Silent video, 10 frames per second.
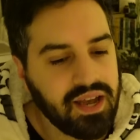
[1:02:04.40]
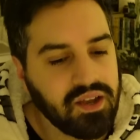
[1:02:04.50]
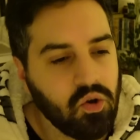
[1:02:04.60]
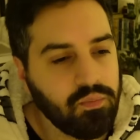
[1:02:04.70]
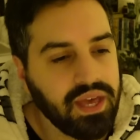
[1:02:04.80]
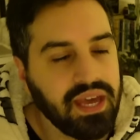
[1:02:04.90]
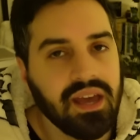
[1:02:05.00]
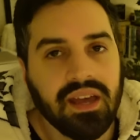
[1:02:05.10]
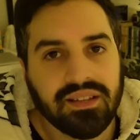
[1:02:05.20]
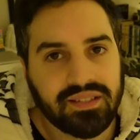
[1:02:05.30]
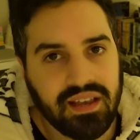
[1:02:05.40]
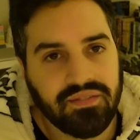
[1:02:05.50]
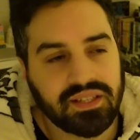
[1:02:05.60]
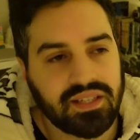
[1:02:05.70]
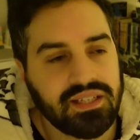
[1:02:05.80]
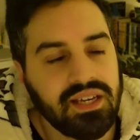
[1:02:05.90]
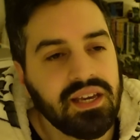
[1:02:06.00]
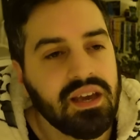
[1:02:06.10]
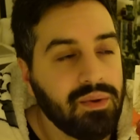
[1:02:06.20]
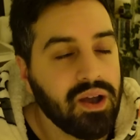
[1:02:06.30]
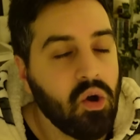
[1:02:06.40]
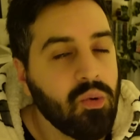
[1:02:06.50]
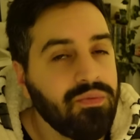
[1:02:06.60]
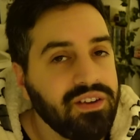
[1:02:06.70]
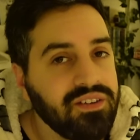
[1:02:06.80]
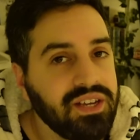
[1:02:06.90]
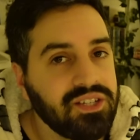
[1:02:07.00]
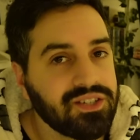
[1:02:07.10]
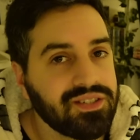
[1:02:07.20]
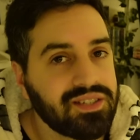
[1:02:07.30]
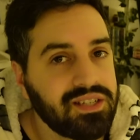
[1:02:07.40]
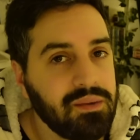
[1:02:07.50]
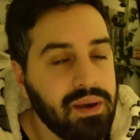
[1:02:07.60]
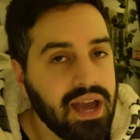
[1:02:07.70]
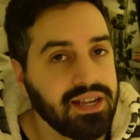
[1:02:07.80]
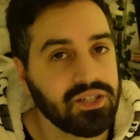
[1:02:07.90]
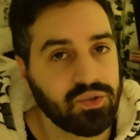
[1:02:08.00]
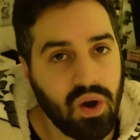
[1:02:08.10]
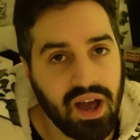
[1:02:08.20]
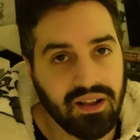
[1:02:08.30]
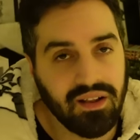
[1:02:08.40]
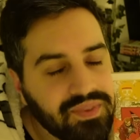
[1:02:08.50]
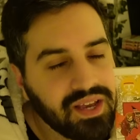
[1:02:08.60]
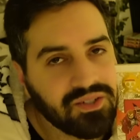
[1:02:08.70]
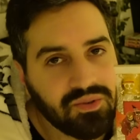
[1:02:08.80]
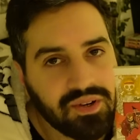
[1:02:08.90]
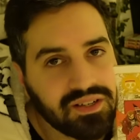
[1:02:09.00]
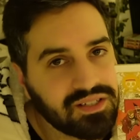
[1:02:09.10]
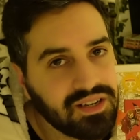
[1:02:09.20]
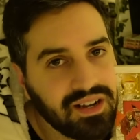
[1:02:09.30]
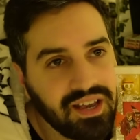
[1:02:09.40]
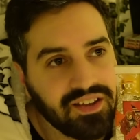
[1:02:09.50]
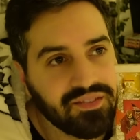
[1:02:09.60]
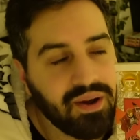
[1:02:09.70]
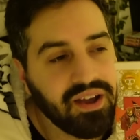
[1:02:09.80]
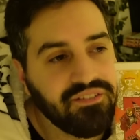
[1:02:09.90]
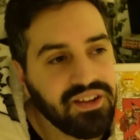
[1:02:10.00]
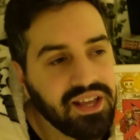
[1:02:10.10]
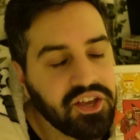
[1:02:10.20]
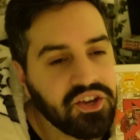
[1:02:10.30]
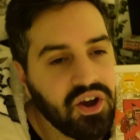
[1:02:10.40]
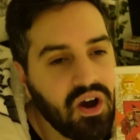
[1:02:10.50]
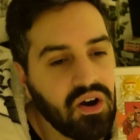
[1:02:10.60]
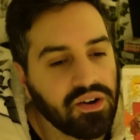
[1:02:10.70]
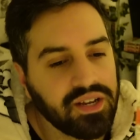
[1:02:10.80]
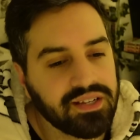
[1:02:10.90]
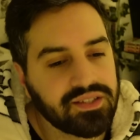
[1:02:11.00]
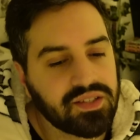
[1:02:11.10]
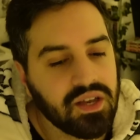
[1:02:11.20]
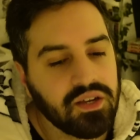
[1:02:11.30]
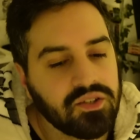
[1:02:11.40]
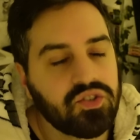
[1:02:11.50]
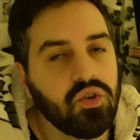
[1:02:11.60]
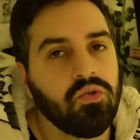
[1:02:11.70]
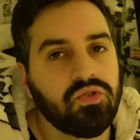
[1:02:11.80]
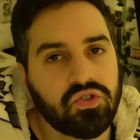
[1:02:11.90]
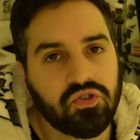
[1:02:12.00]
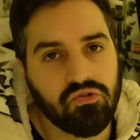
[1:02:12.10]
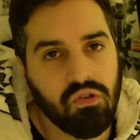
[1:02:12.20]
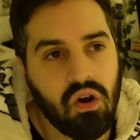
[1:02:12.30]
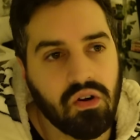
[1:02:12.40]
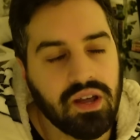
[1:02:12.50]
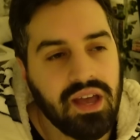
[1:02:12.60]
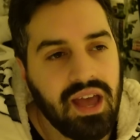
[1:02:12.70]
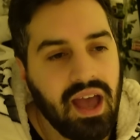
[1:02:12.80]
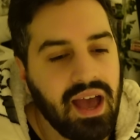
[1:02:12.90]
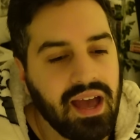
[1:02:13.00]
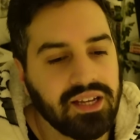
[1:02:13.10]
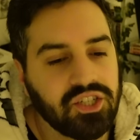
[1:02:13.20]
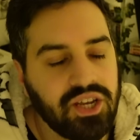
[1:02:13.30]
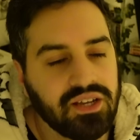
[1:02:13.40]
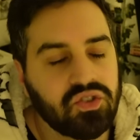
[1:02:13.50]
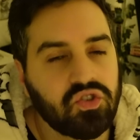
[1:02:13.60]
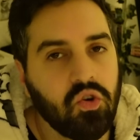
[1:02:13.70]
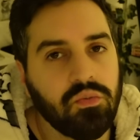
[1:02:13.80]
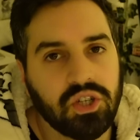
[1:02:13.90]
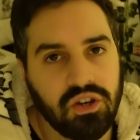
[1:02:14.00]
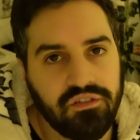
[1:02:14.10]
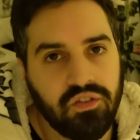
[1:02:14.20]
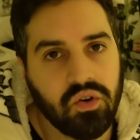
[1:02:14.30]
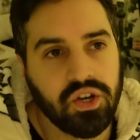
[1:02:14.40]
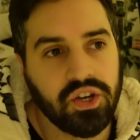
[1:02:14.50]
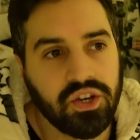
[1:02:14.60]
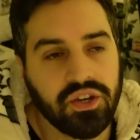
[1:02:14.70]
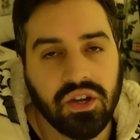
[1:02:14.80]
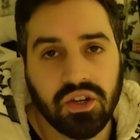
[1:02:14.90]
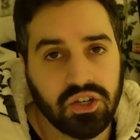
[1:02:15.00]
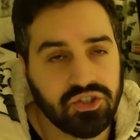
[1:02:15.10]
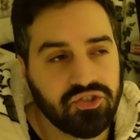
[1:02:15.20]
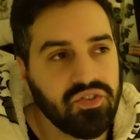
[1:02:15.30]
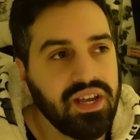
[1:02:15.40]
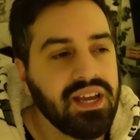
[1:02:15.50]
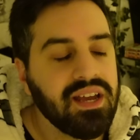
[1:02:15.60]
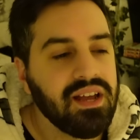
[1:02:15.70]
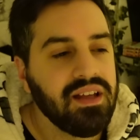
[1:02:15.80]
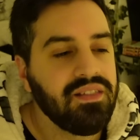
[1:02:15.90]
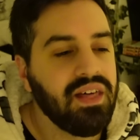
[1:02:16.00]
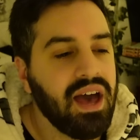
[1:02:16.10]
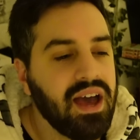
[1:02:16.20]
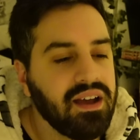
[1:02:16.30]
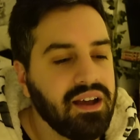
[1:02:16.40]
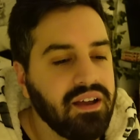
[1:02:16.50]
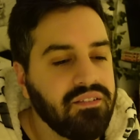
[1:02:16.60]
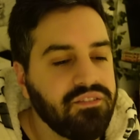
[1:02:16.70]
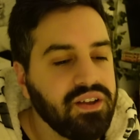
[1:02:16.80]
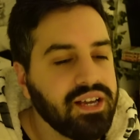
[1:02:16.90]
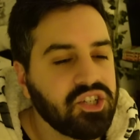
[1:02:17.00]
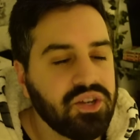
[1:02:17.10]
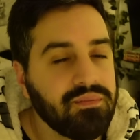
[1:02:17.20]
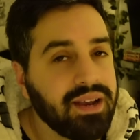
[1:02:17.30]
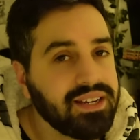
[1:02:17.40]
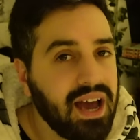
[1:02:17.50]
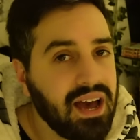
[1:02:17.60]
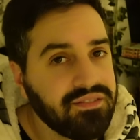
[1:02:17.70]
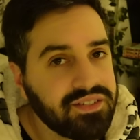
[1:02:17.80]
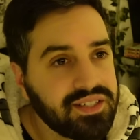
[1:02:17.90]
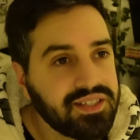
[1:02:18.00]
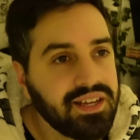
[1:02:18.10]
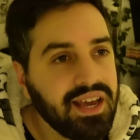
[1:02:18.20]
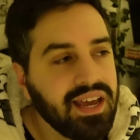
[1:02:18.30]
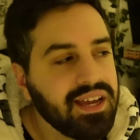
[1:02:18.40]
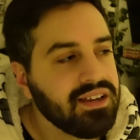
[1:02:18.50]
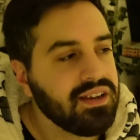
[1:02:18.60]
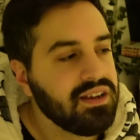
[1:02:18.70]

I hope they save the city. But I hope Vivi doesn't stay behind as well. I don't want her to leave. But I feel like her heart is so strong and she has so much love for her country that I feel like she might have to stay.